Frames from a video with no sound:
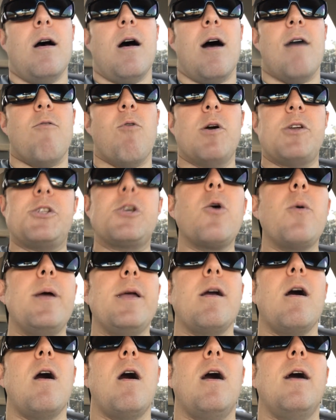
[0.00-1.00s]
of what's
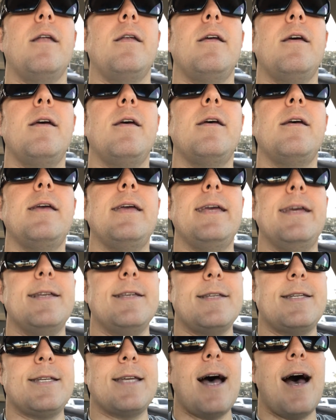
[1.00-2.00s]
going on
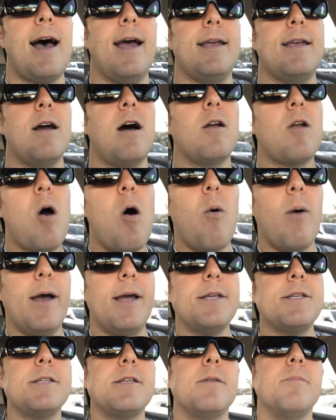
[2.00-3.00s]
inside. Not
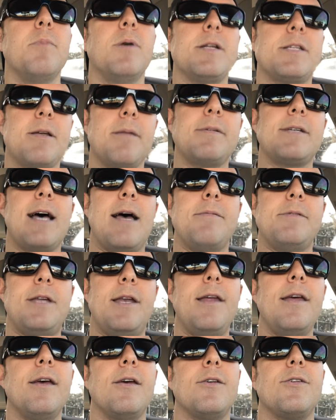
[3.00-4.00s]
always, but sometimes
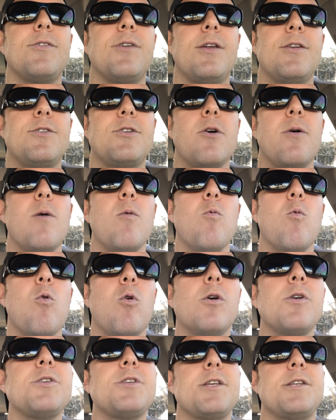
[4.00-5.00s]
it is. And so it
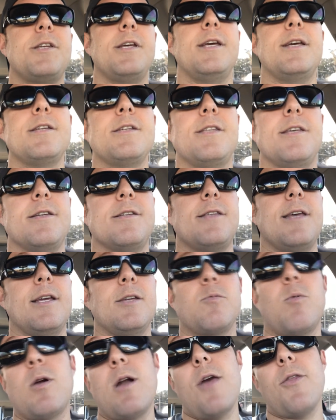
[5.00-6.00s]
warns us against these
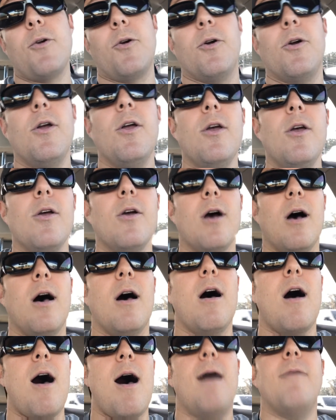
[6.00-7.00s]
things. One other
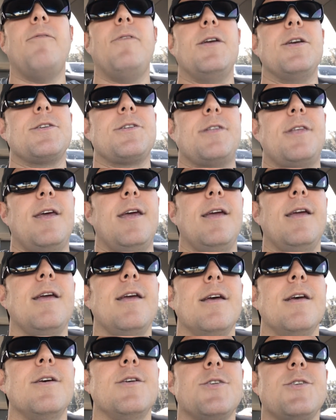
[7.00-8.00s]
obvious thing
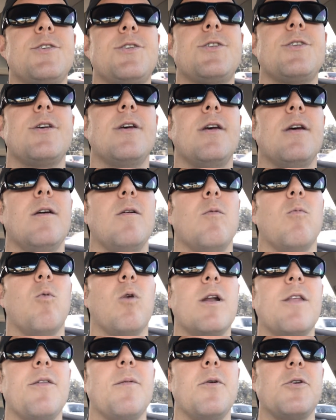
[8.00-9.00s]
is
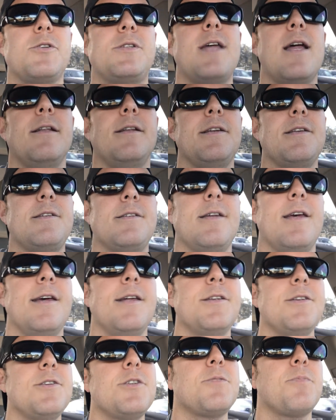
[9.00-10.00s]
one of the most deadly
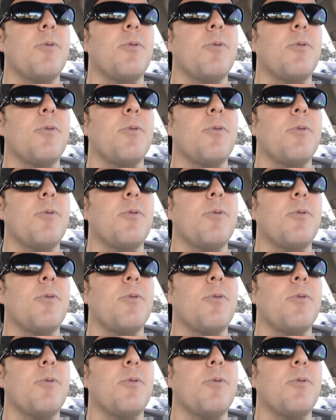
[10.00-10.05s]
sins,